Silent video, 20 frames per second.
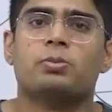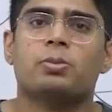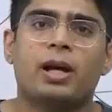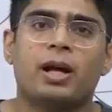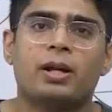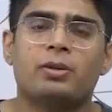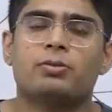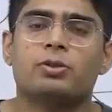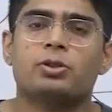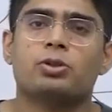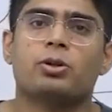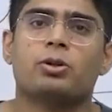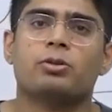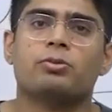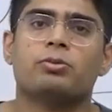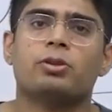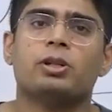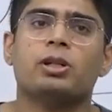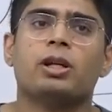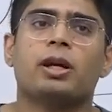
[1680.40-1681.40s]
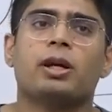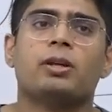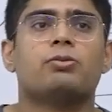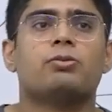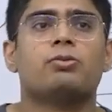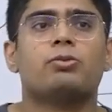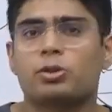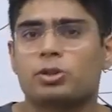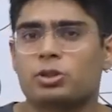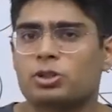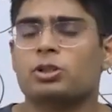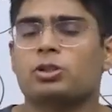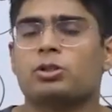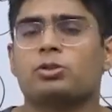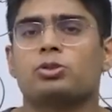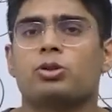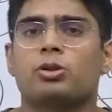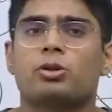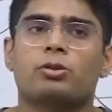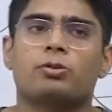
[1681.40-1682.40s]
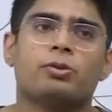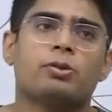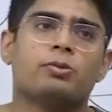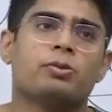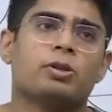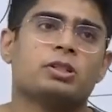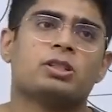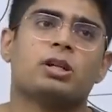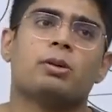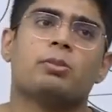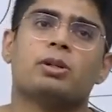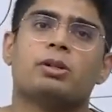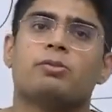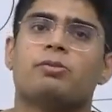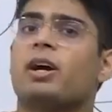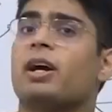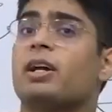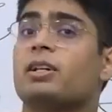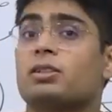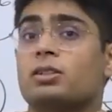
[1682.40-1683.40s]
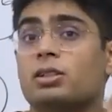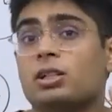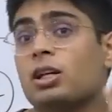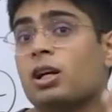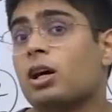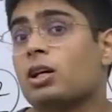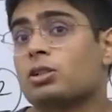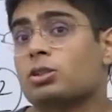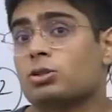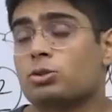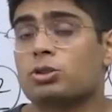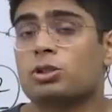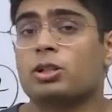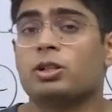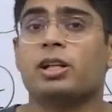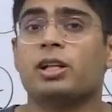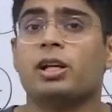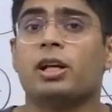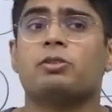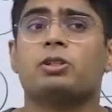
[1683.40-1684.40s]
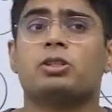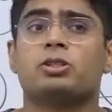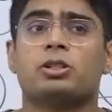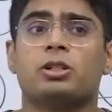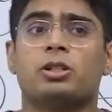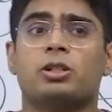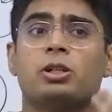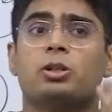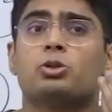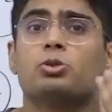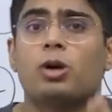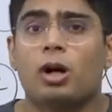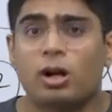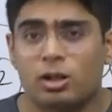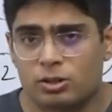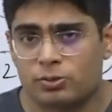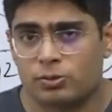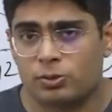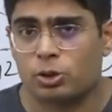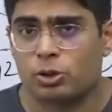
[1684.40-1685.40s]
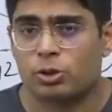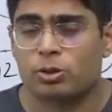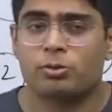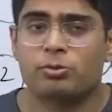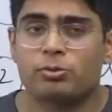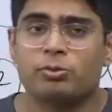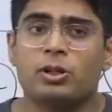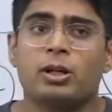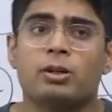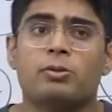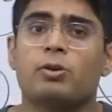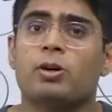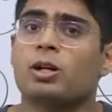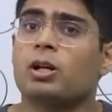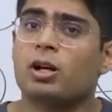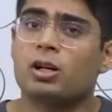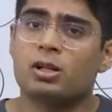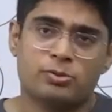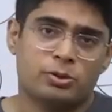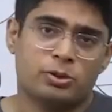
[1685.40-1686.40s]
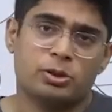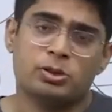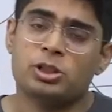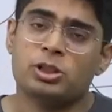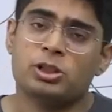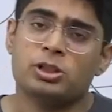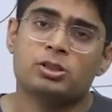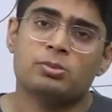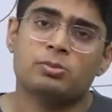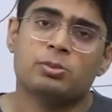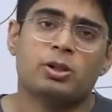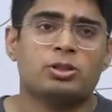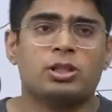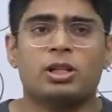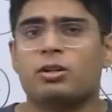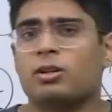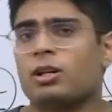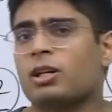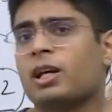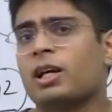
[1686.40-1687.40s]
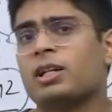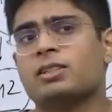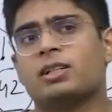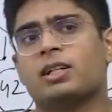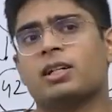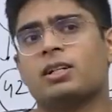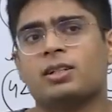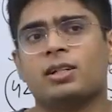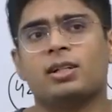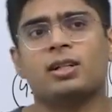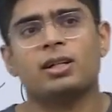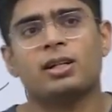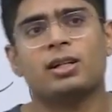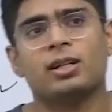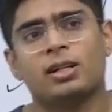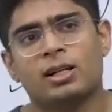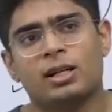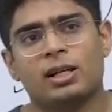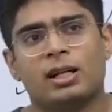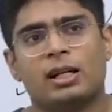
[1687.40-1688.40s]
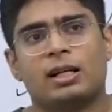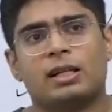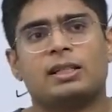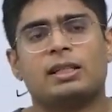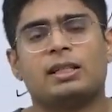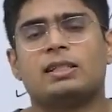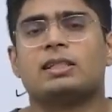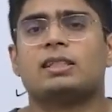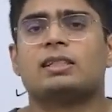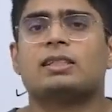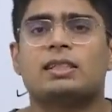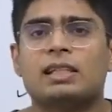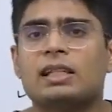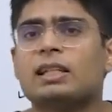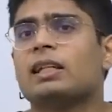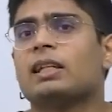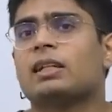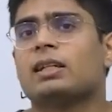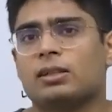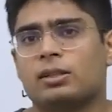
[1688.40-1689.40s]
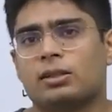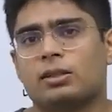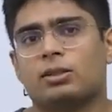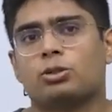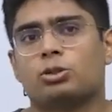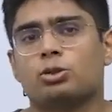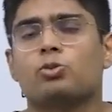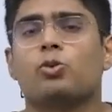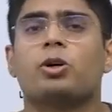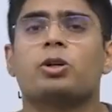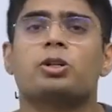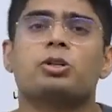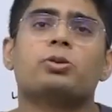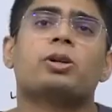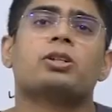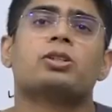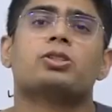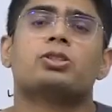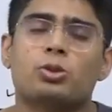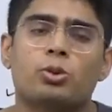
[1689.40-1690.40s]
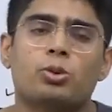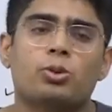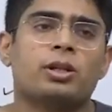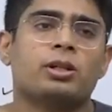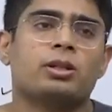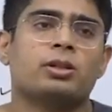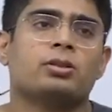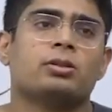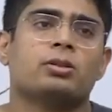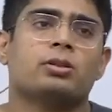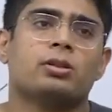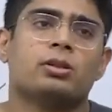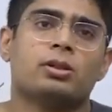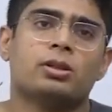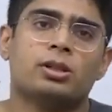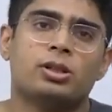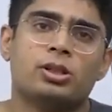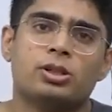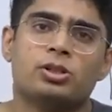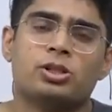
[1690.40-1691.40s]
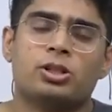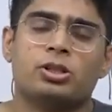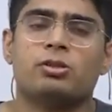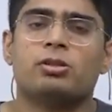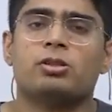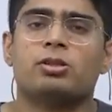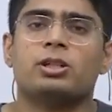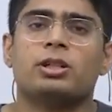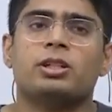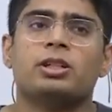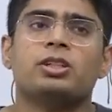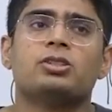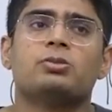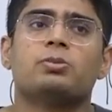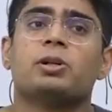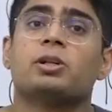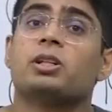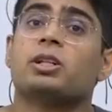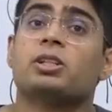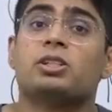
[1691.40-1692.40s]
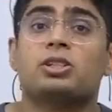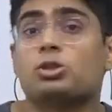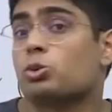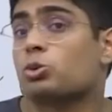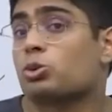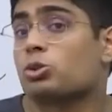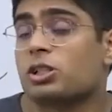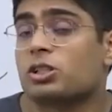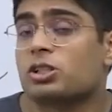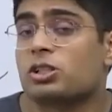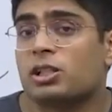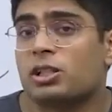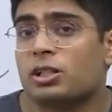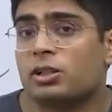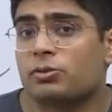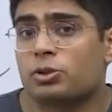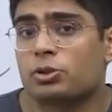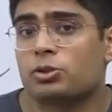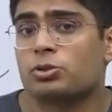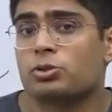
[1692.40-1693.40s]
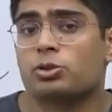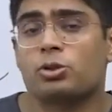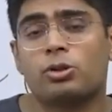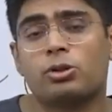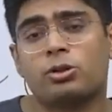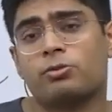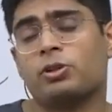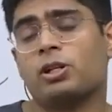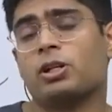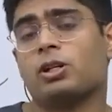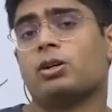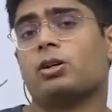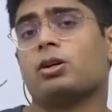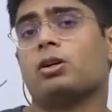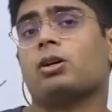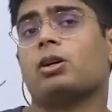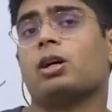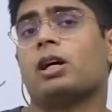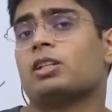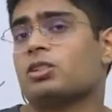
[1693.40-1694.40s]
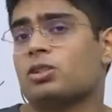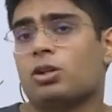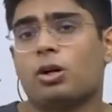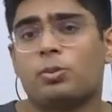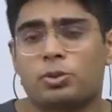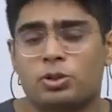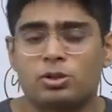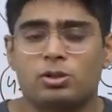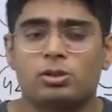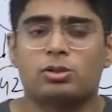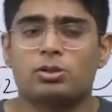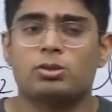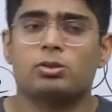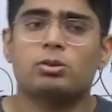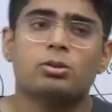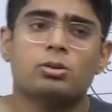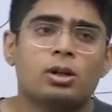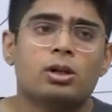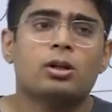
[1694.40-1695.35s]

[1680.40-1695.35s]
plan for geography, and focusing in geography. For example, if I had 3 hours to study, I would study 2 hours for geography and 1 hour for the GS, because I realized that there is a ceiling to what you can score in general studies, but there is no such ceiling for geography as an option. So